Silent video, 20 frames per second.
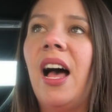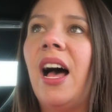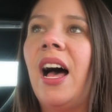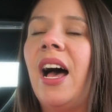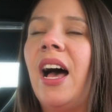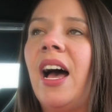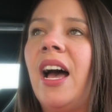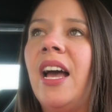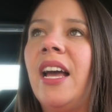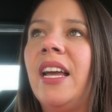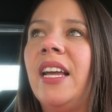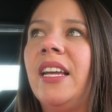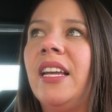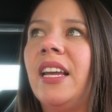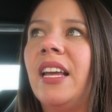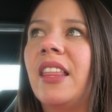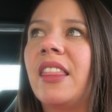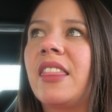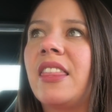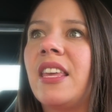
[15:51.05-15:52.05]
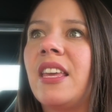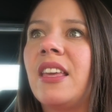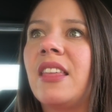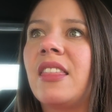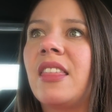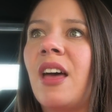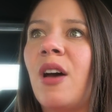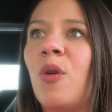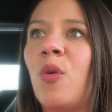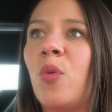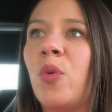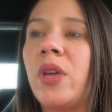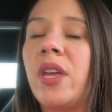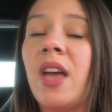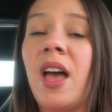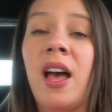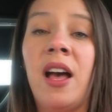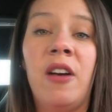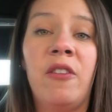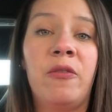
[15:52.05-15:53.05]
I think that we
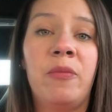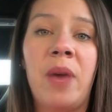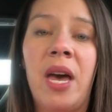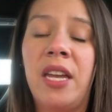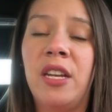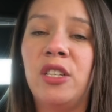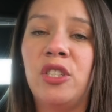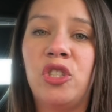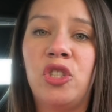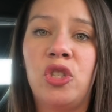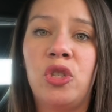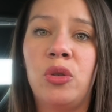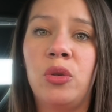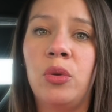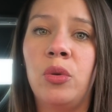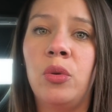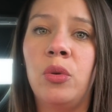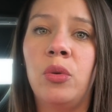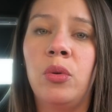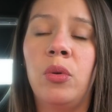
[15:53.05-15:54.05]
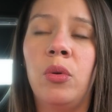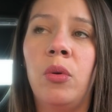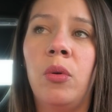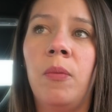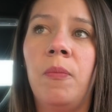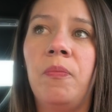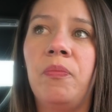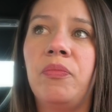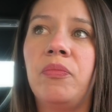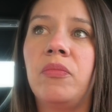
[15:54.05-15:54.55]
have managed to